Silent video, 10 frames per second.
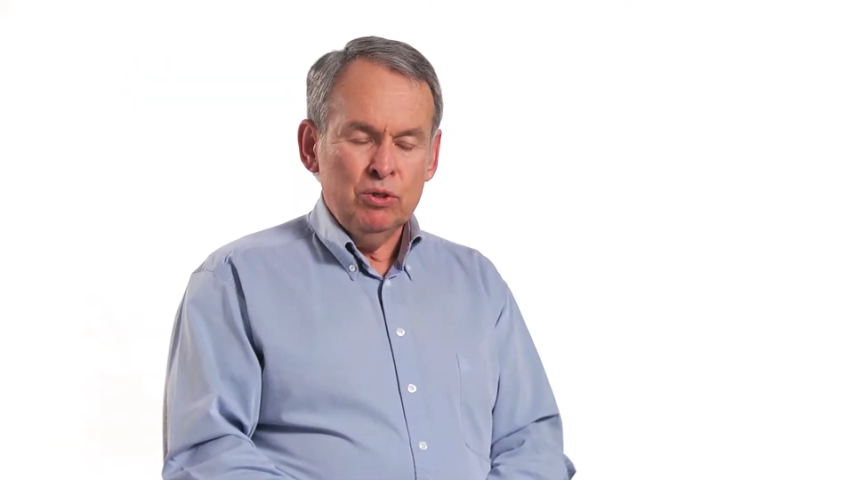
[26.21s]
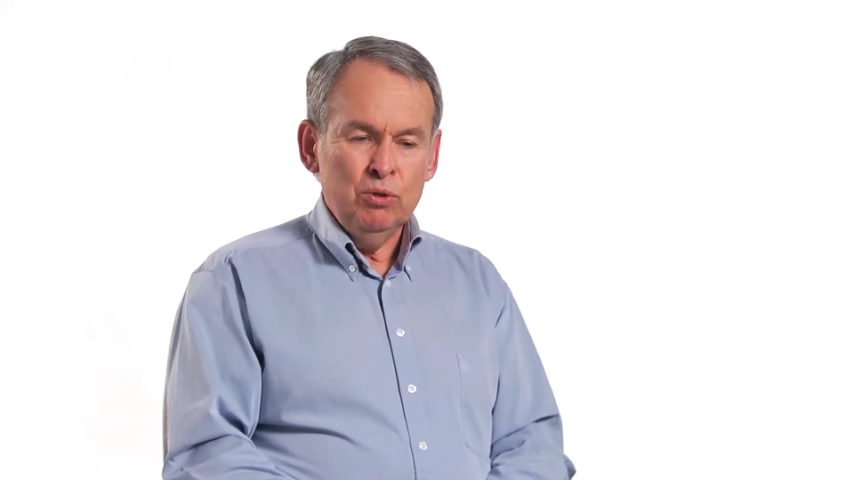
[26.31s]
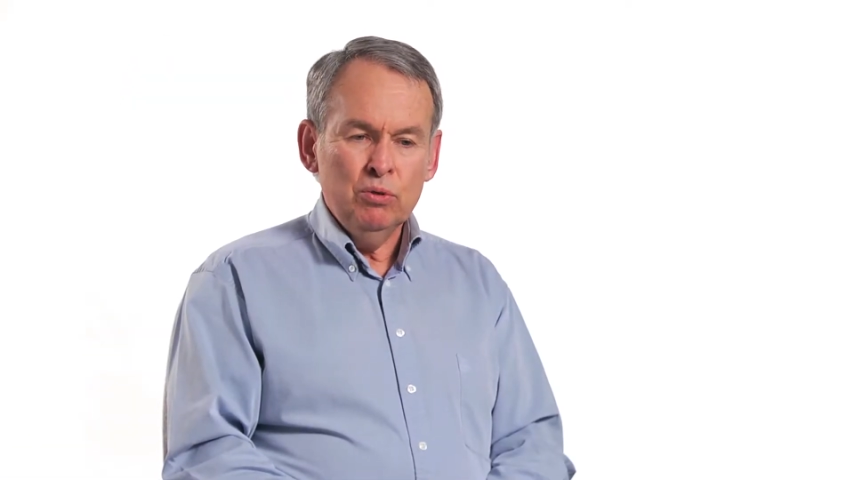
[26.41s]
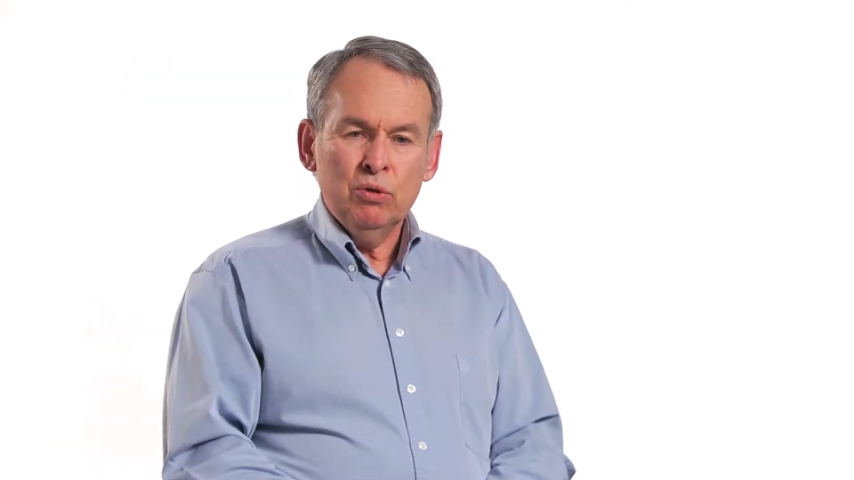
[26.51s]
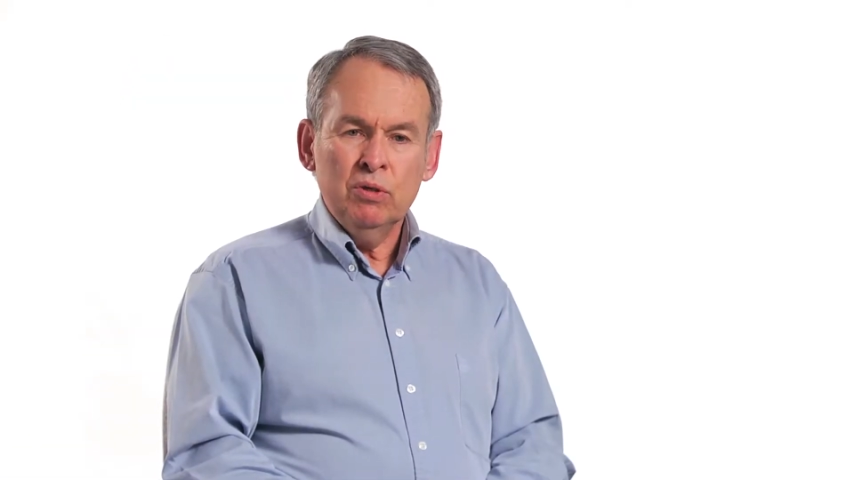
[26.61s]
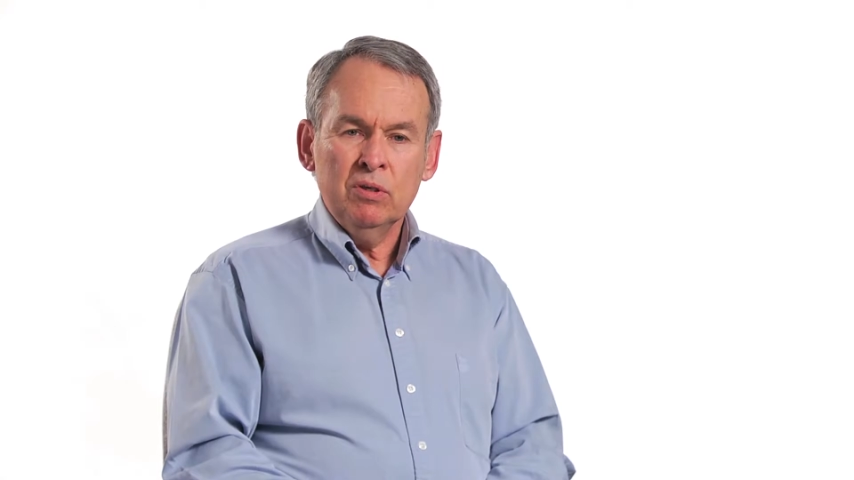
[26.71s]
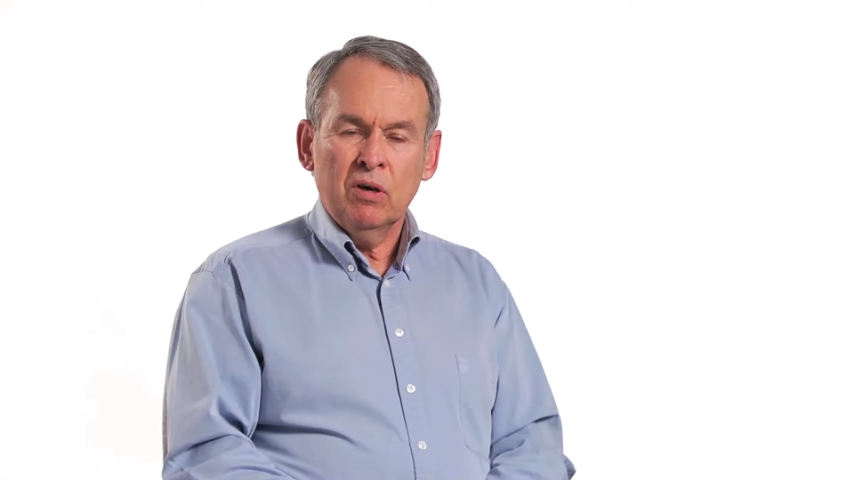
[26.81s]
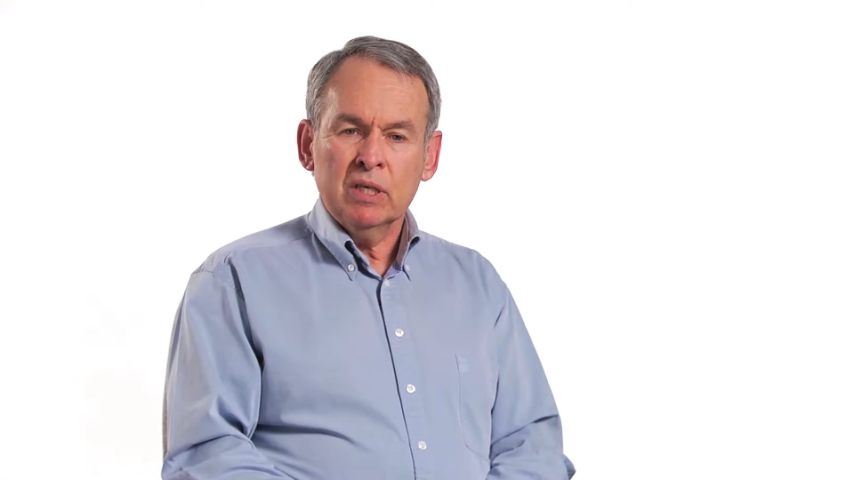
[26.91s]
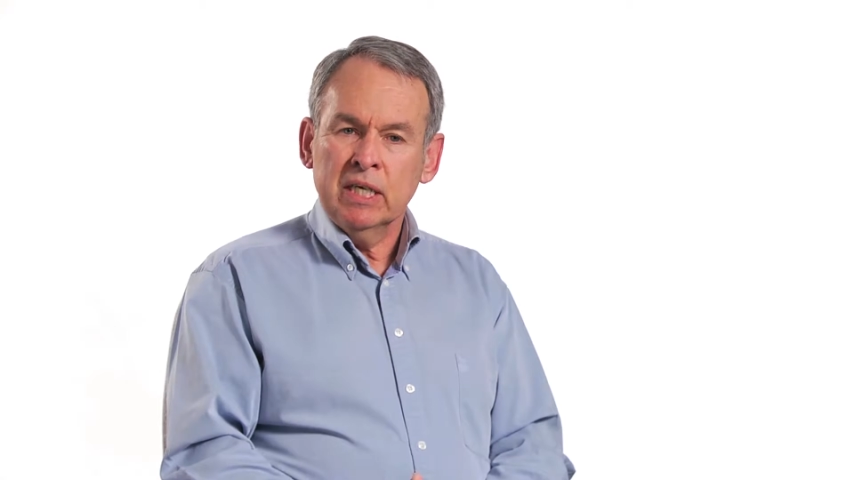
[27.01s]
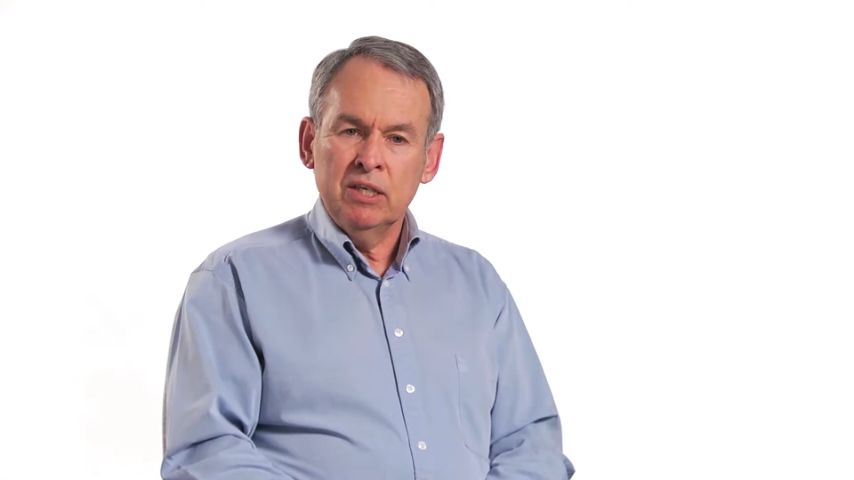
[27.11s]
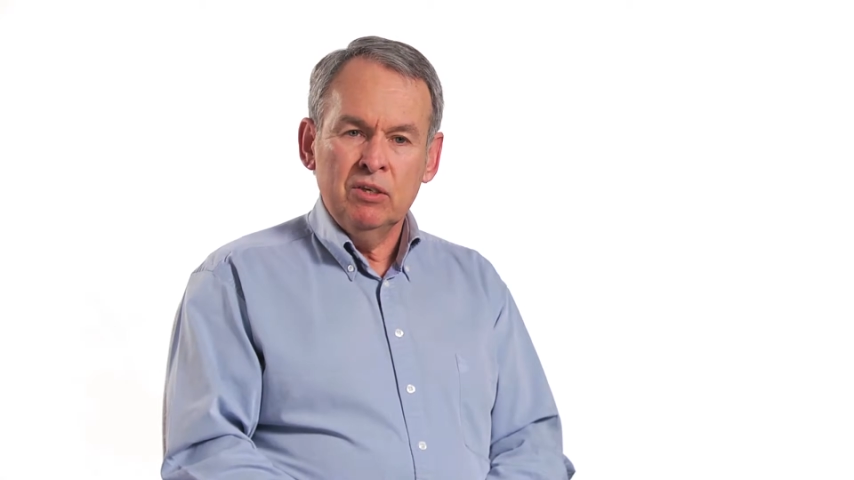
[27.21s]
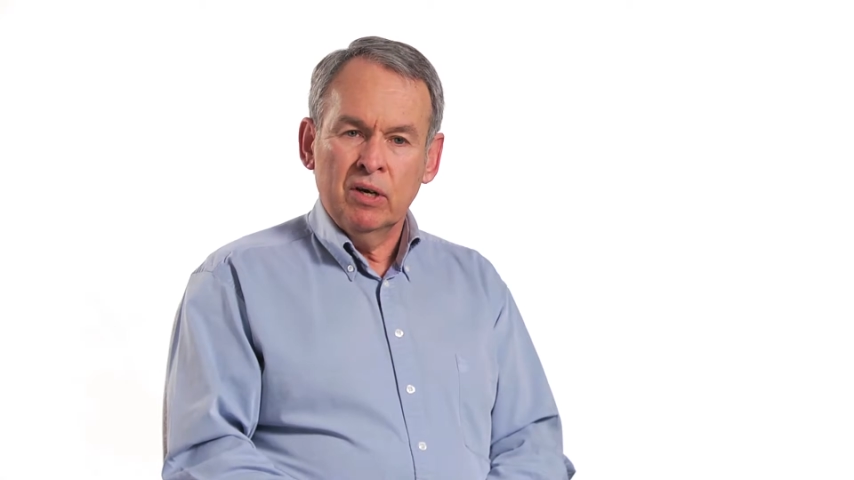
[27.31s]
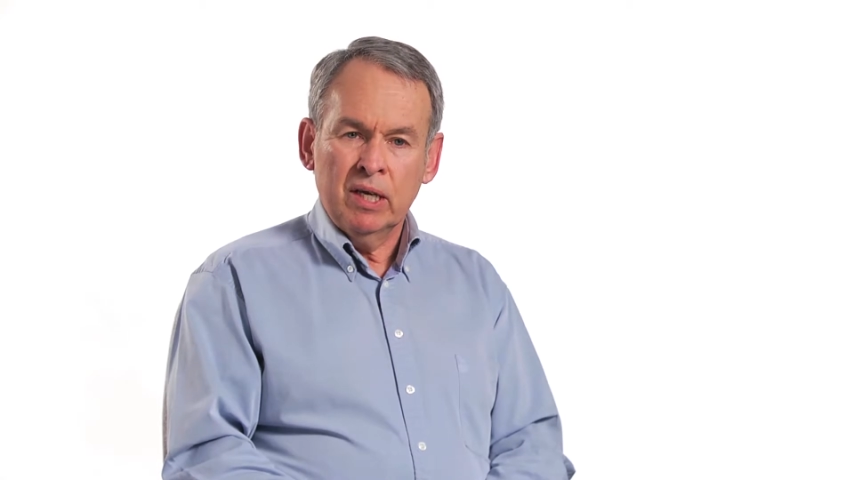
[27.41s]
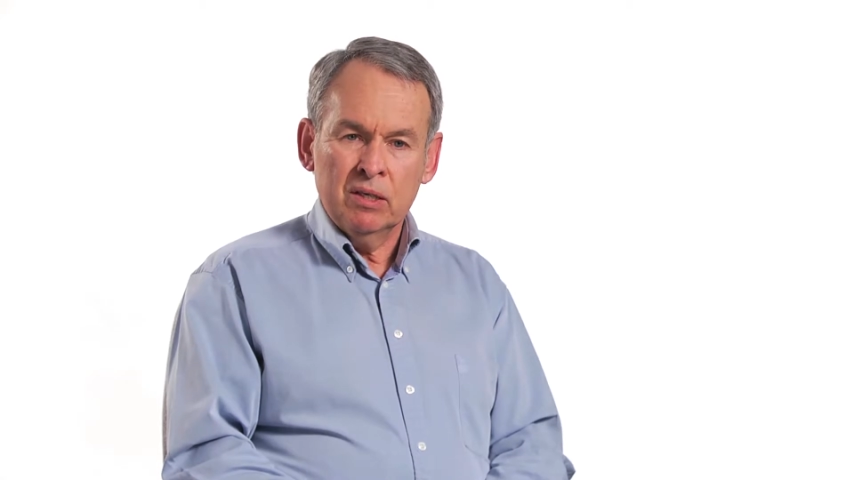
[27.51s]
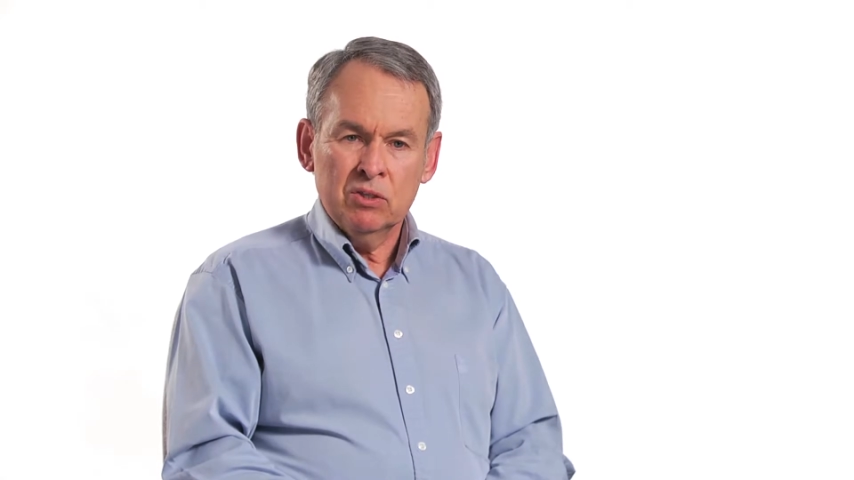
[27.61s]
you could not get your
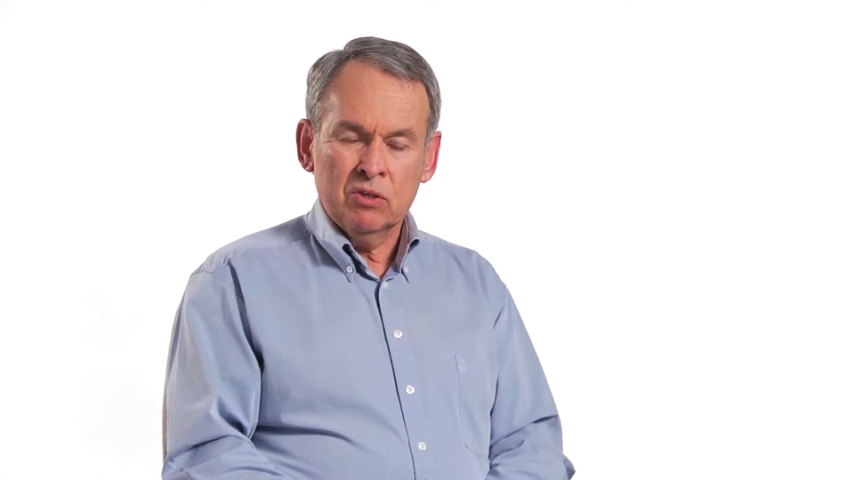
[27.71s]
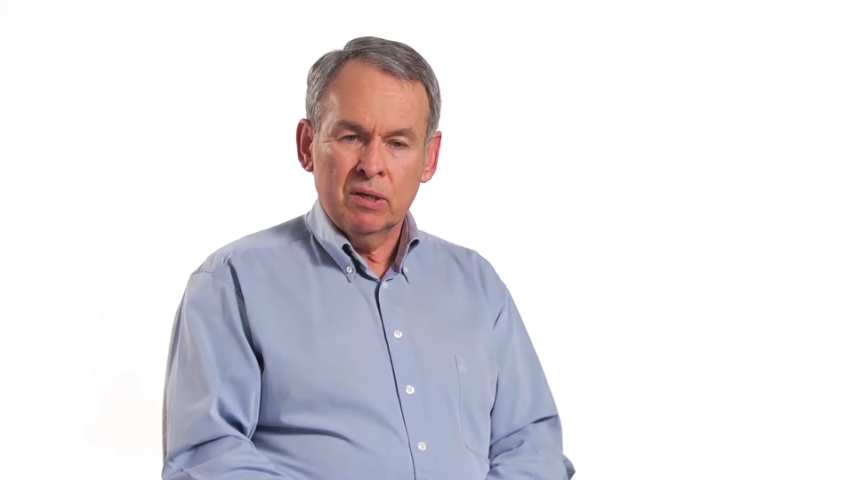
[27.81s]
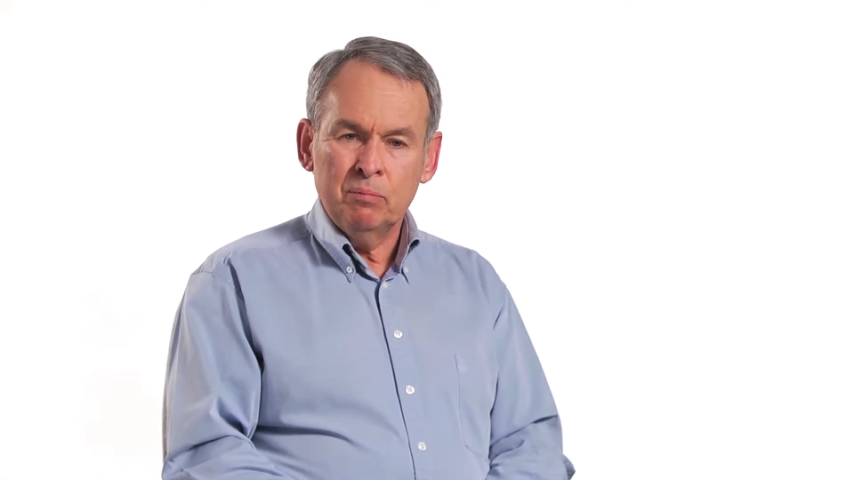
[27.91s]
hands on a